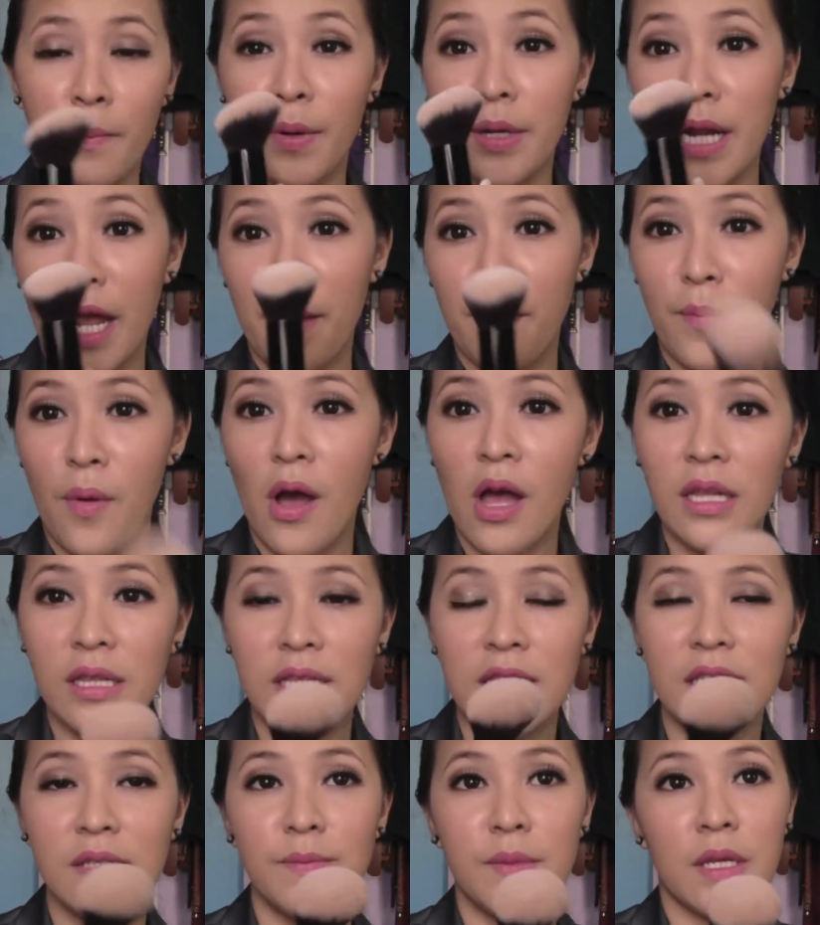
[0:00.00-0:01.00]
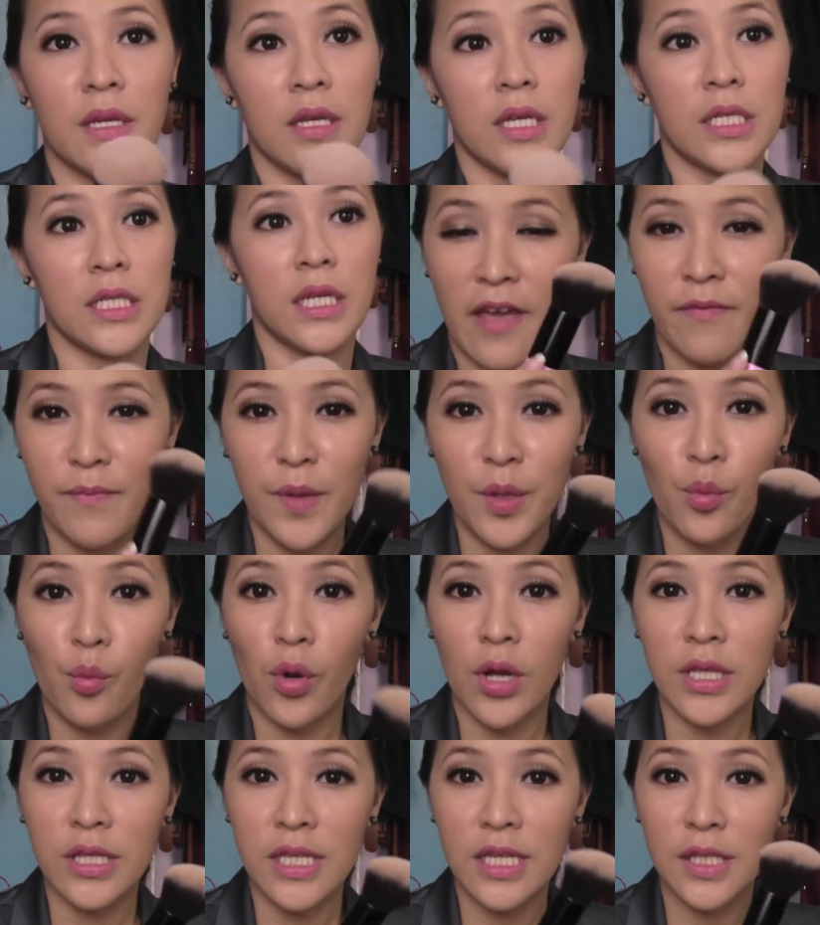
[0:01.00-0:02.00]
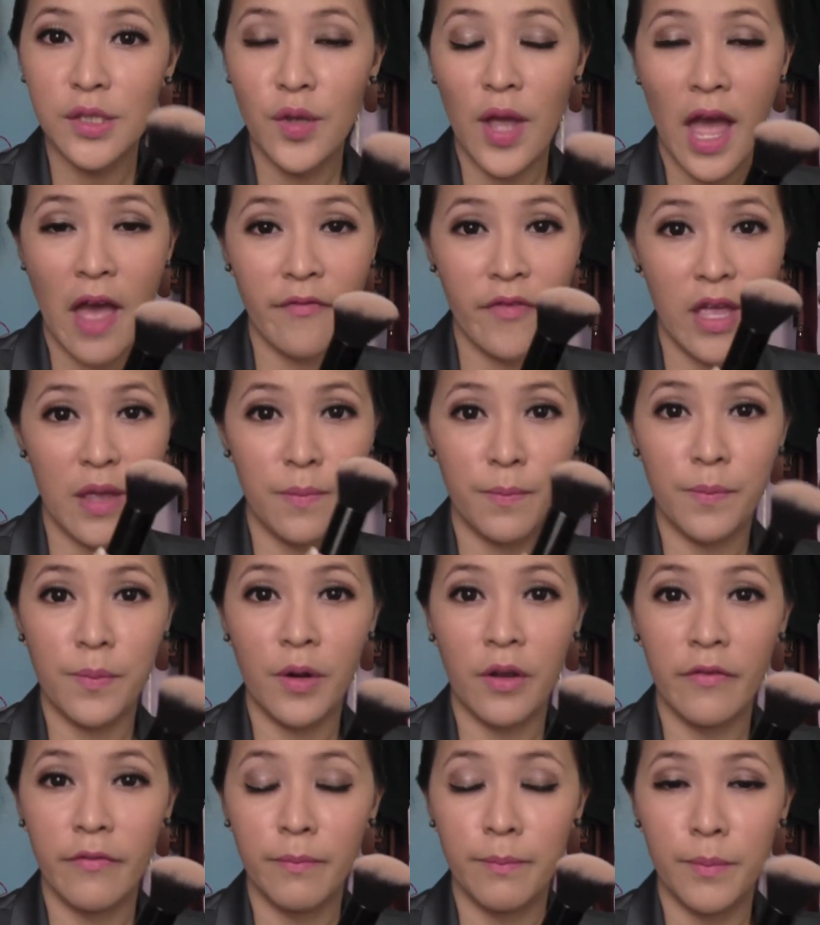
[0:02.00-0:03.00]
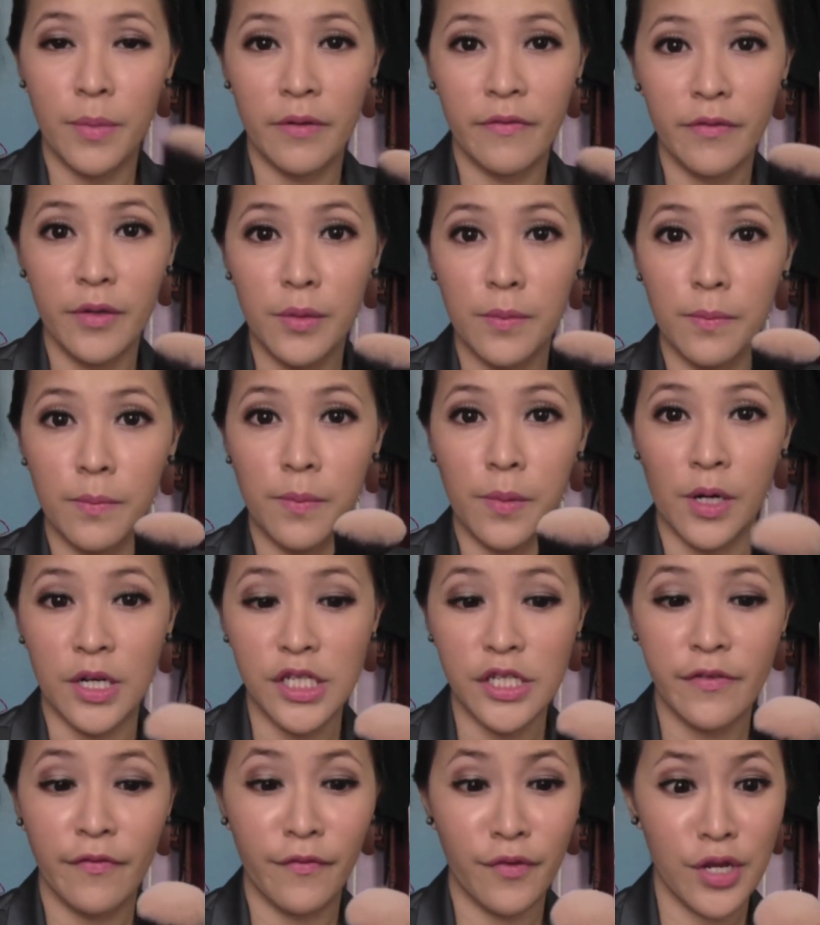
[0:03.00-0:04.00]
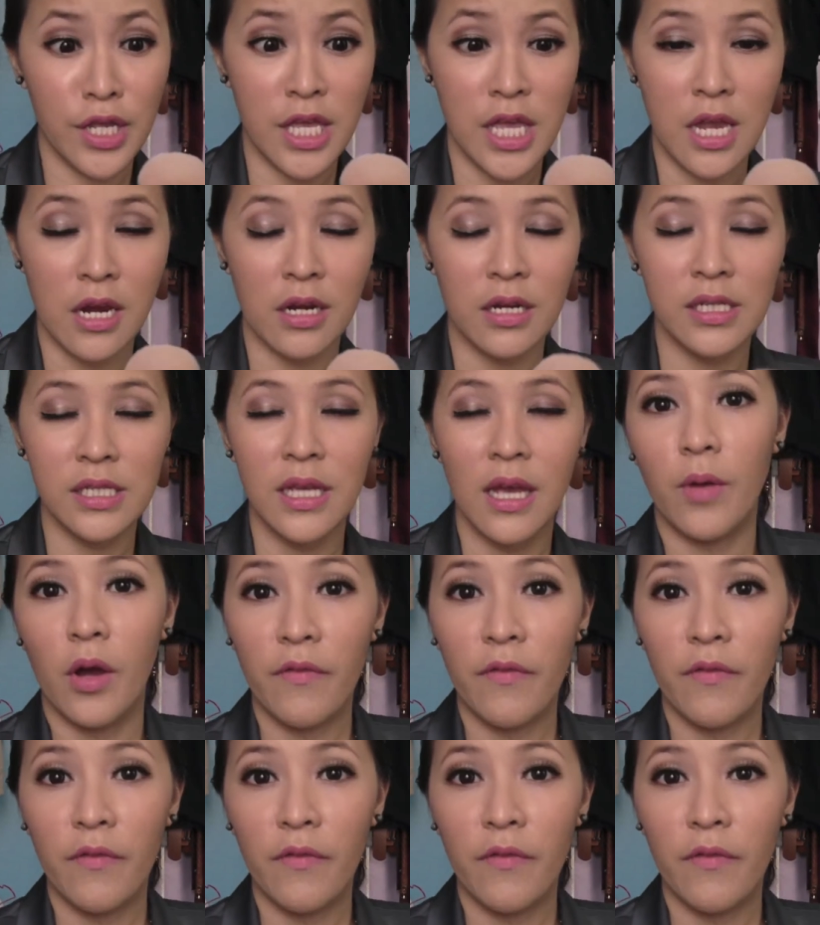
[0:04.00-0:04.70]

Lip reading: but I bought this because I've been wanting to have a buffer brush for years.